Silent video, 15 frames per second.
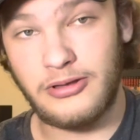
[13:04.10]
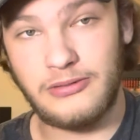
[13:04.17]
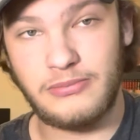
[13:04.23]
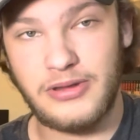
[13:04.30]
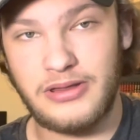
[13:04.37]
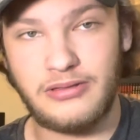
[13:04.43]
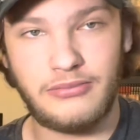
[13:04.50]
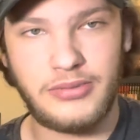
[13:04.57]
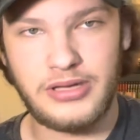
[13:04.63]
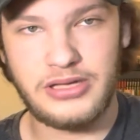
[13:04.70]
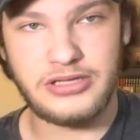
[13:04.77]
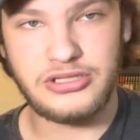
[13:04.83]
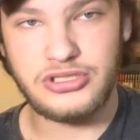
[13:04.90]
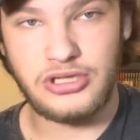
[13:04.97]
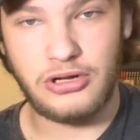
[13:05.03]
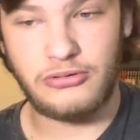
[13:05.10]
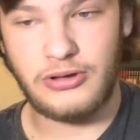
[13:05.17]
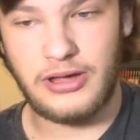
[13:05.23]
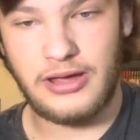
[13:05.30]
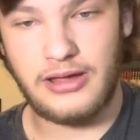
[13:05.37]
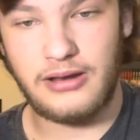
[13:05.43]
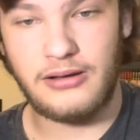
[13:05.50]
be the biggest show
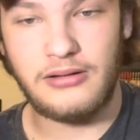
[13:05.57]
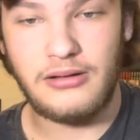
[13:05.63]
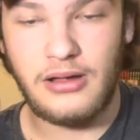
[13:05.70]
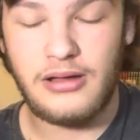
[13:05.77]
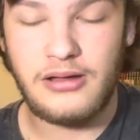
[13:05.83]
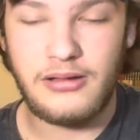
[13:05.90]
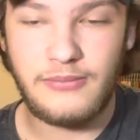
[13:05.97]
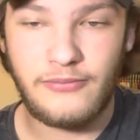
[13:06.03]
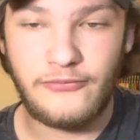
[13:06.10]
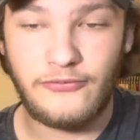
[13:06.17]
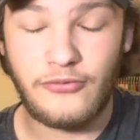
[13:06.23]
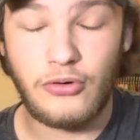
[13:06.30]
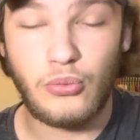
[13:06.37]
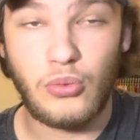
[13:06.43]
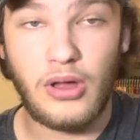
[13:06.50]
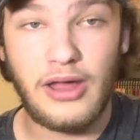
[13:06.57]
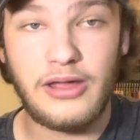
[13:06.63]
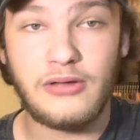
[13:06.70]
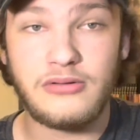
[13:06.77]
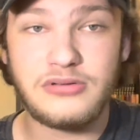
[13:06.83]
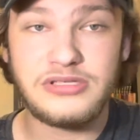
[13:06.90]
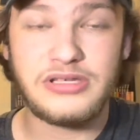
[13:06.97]
again for a
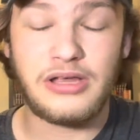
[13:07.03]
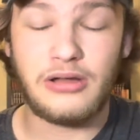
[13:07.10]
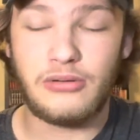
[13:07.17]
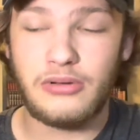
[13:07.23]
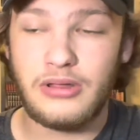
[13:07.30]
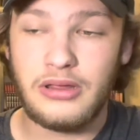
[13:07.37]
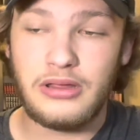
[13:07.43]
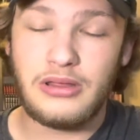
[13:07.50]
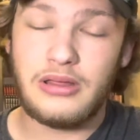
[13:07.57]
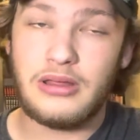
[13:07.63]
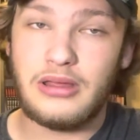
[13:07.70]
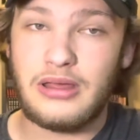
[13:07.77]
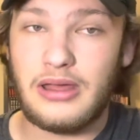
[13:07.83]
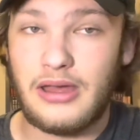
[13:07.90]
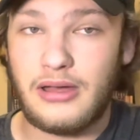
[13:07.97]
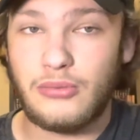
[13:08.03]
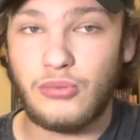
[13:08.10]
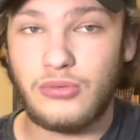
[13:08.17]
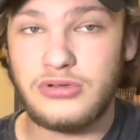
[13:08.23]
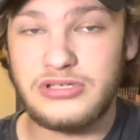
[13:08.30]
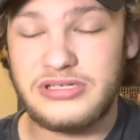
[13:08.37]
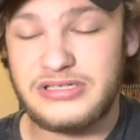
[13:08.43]
while. So yeah,
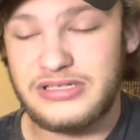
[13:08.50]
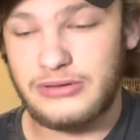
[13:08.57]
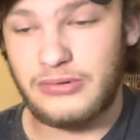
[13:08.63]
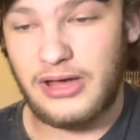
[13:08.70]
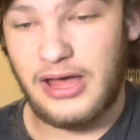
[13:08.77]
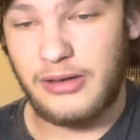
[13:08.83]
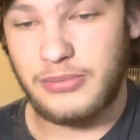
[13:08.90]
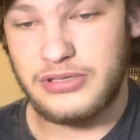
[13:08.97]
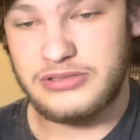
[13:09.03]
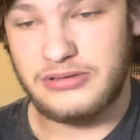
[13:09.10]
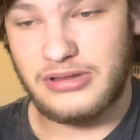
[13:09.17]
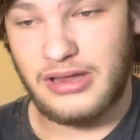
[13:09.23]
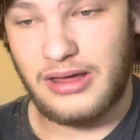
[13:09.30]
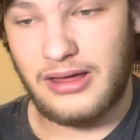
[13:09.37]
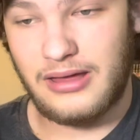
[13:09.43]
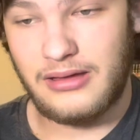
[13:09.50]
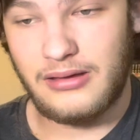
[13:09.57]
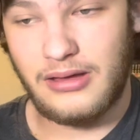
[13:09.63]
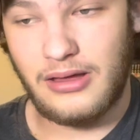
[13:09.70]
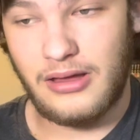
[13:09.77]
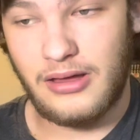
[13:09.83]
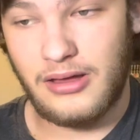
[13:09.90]
we'll just see what happens with that.
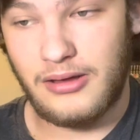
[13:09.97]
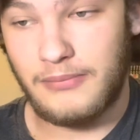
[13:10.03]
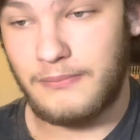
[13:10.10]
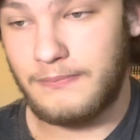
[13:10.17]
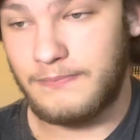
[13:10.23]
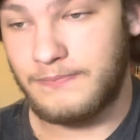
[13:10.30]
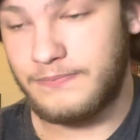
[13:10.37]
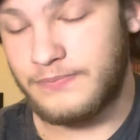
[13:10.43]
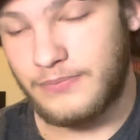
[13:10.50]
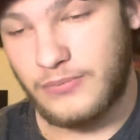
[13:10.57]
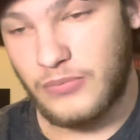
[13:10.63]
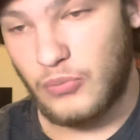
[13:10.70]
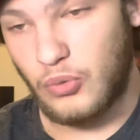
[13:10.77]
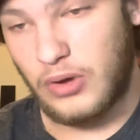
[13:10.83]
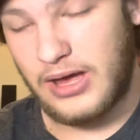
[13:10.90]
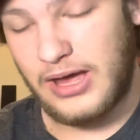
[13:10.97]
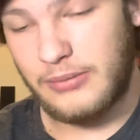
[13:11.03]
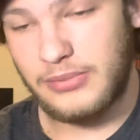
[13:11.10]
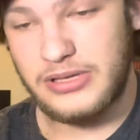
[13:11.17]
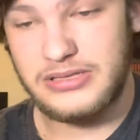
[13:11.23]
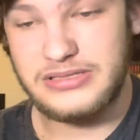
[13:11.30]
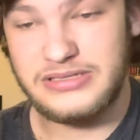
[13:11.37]
What
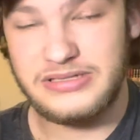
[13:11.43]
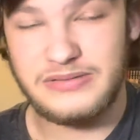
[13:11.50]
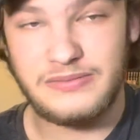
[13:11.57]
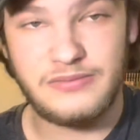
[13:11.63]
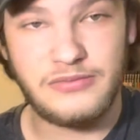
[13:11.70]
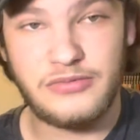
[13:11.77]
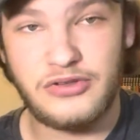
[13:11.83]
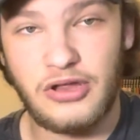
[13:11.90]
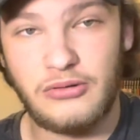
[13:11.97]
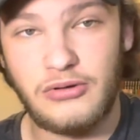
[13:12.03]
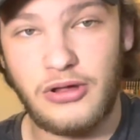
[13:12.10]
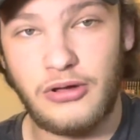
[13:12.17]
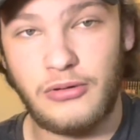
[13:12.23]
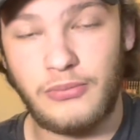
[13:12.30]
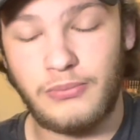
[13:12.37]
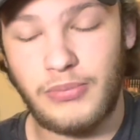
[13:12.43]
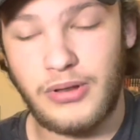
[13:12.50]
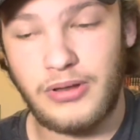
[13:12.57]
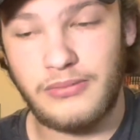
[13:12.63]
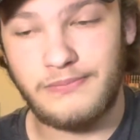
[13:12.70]
happens, don't know, but